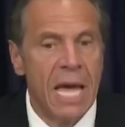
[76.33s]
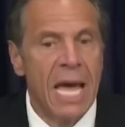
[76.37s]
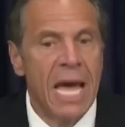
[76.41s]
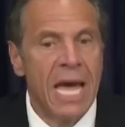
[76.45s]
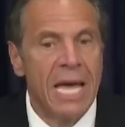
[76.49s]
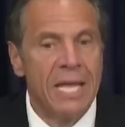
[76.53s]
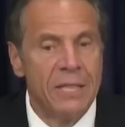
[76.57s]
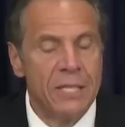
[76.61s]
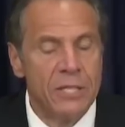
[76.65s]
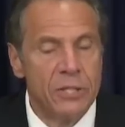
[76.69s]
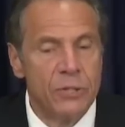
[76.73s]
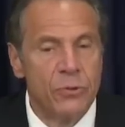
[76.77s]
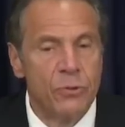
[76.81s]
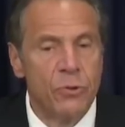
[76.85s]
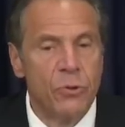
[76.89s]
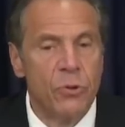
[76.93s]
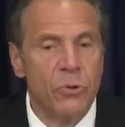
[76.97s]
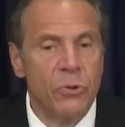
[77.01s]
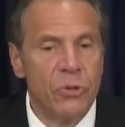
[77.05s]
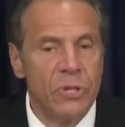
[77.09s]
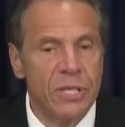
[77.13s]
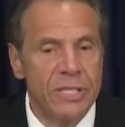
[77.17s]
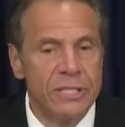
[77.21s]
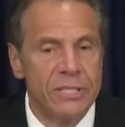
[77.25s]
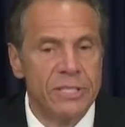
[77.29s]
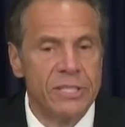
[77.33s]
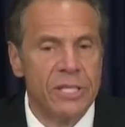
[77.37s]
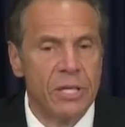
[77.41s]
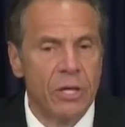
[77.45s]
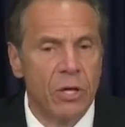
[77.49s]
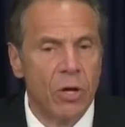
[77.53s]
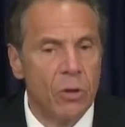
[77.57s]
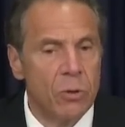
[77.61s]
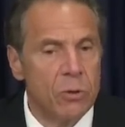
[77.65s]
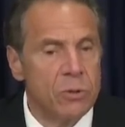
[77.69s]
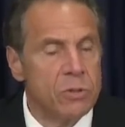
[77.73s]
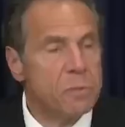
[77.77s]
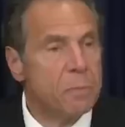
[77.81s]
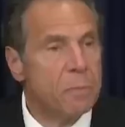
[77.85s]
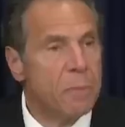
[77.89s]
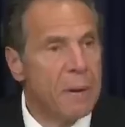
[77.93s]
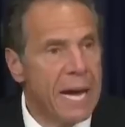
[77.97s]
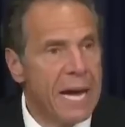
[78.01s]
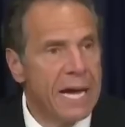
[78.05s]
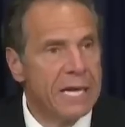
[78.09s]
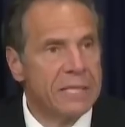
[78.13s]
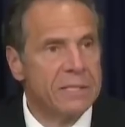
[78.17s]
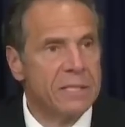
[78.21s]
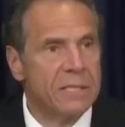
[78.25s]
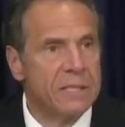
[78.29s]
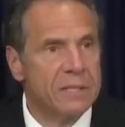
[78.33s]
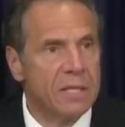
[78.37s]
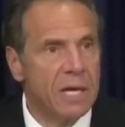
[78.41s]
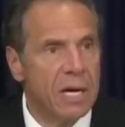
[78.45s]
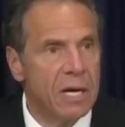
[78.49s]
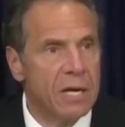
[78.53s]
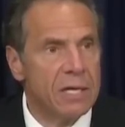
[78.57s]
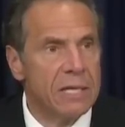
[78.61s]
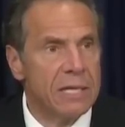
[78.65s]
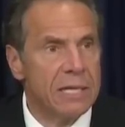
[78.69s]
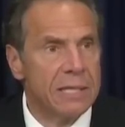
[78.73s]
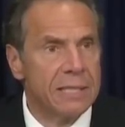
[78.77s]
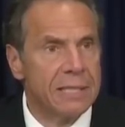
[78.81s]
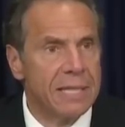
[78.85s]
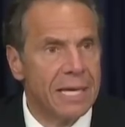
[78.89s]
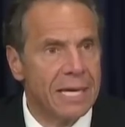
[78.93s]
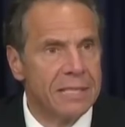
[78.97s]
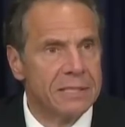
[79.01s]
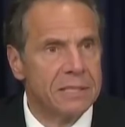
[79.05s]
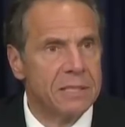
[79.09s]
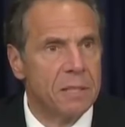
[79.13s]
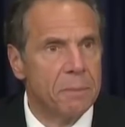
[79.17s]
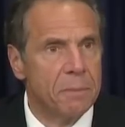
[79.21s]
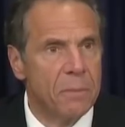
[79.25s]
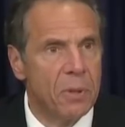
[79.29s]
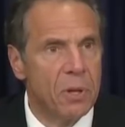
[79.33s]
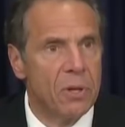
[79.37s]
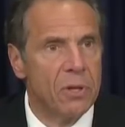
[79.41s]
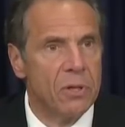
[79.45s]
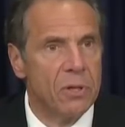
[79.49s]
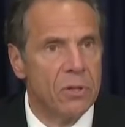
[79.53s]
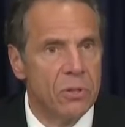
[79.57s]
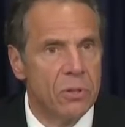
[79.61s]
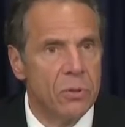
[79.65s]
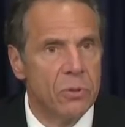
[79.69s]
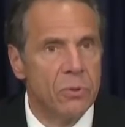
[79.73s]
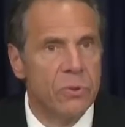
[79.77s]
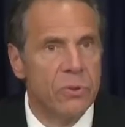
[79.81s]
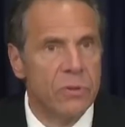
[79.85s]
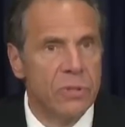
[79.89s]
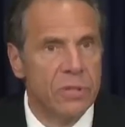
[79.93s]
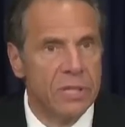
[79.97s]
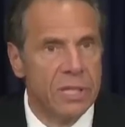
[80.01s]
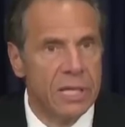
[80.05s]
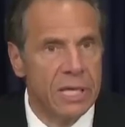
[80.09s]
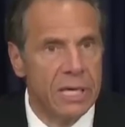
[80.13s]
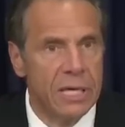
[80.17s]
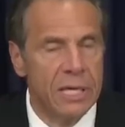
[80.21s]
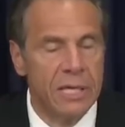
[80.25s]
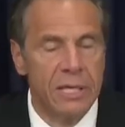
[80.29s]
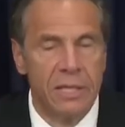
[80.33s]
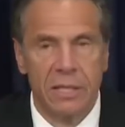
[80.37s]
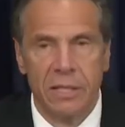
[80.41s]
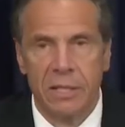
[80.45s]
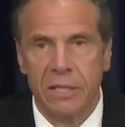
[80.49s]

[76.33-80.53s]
And the truth is, it goes back to Dr. Martin Luther King,